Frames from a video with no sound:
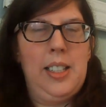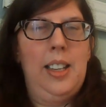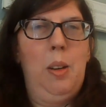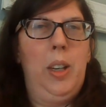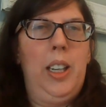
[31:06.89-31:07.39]
And
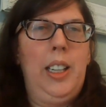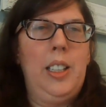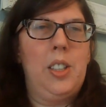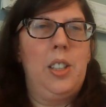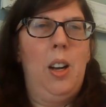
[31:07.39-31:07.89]
then when
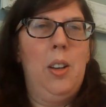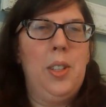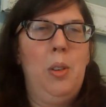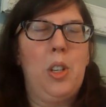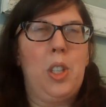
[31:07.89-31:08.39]
he's
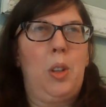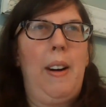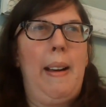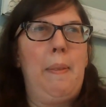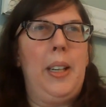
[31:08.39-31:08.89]
also
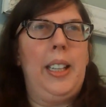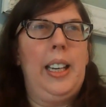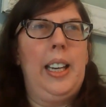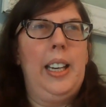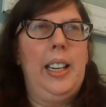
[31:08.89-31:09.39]
describing
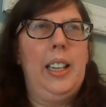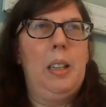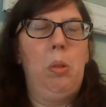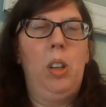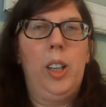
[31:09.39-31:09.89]

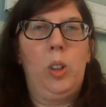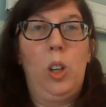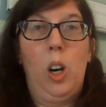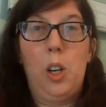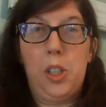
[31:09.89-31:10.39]
a political
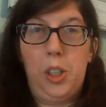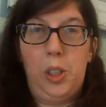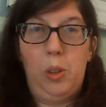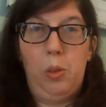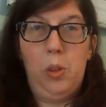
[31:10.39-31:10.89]

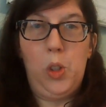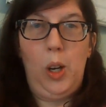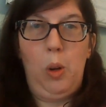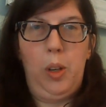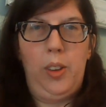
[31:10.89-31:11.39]
cartoon
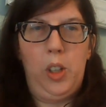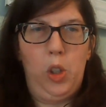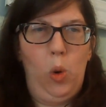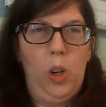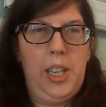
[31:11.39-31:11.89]
drawn in the New
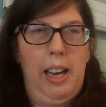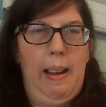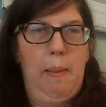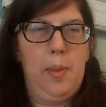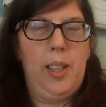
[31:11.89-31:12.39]
York
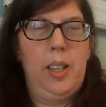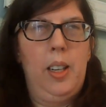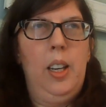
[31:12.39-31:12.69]
Times that